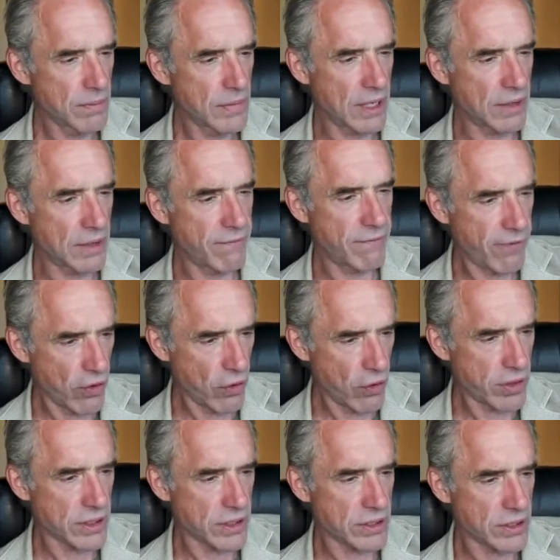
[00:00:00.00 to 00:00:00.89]
and
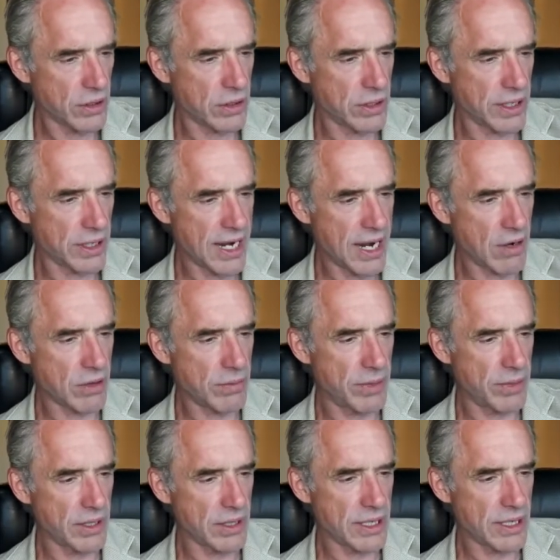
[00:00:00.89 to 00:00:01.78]
focus on
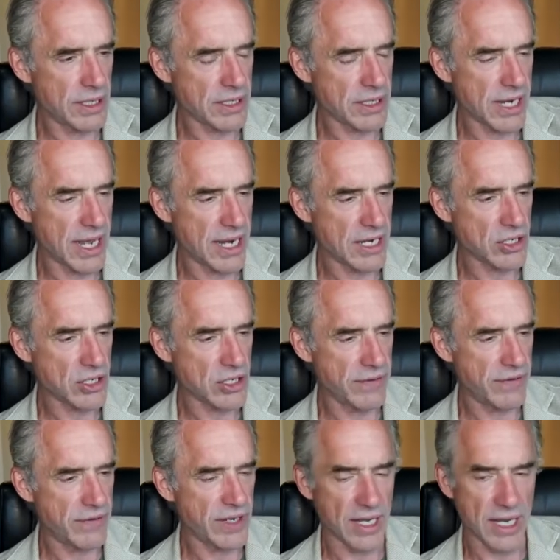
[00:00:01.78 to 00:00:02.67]
accountability /
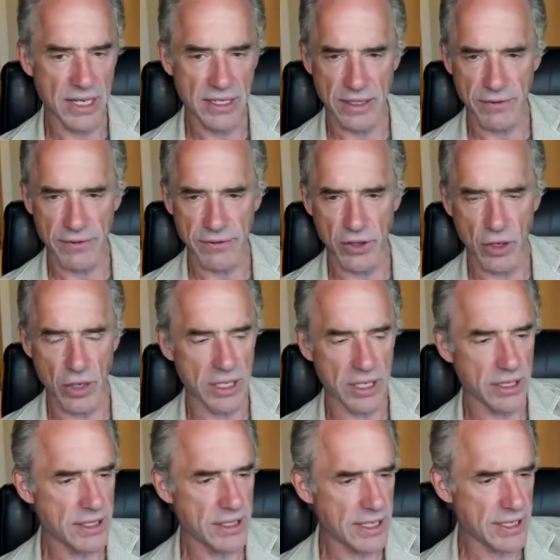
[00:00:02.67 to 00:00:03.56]
living as if God
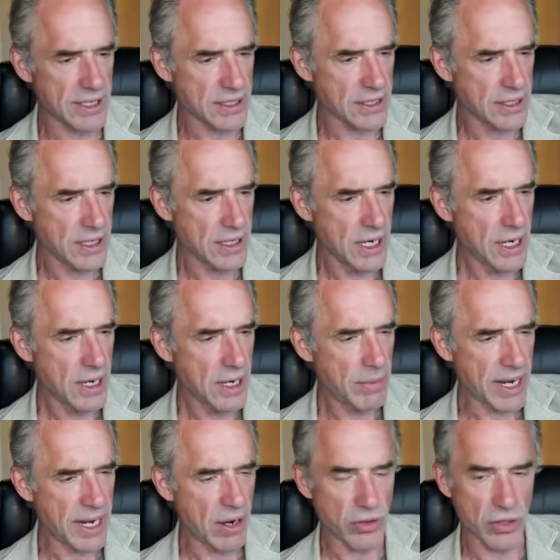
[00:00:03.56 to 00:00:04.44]
exists.
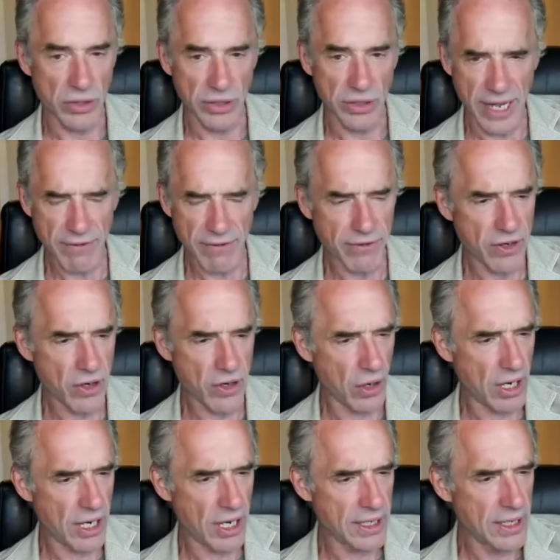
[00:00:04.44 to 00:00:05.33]
But how to love
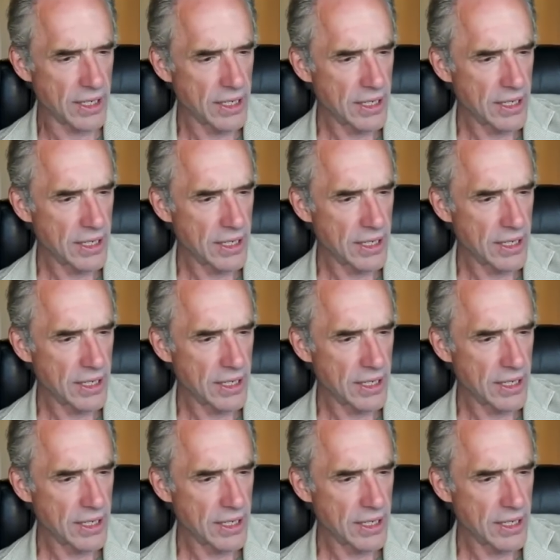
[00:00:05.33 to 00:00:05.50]
God?